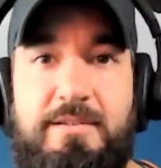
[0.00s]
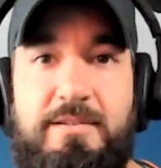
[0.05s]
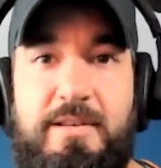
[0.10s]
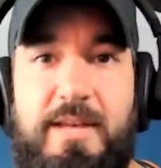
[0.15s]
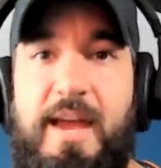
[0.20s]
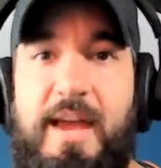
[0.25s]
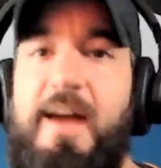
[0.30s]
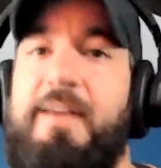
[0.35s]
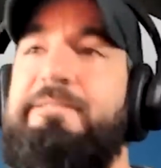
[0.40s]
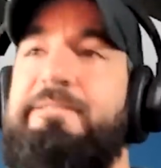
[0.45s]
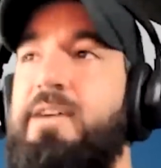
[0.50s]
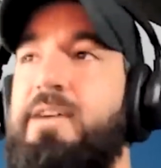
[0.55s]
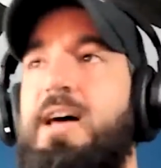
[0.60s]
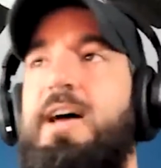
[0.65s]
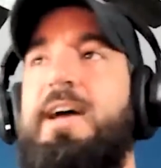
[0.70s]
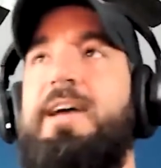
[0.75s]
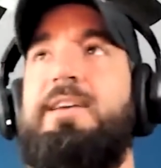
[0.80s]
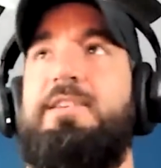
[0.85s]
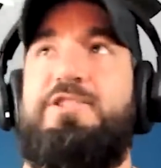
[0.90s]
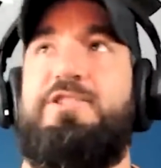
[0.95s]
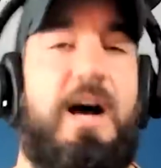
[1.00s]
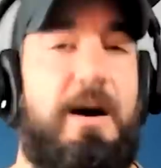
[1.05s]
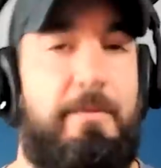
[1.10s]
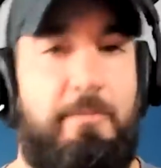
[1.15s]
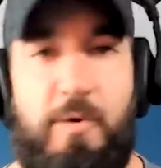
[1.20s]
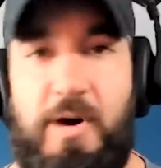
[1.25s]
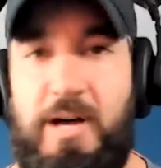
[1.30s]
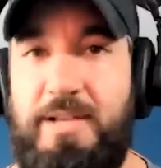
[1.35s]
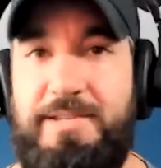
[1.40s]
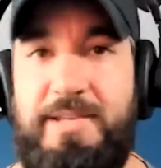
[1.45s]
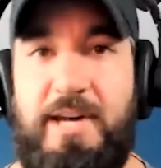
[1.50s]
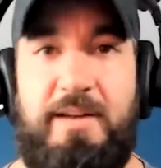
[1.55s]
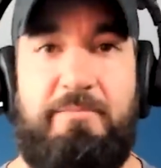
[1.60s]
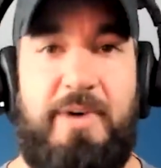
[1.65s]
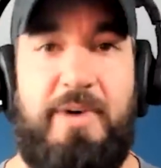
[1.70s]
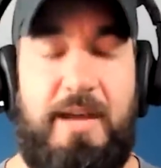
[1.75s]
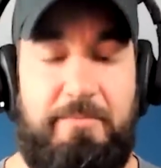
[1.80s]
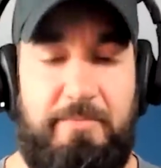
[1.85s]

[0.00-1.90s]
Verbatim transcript: Like I feel like job well done by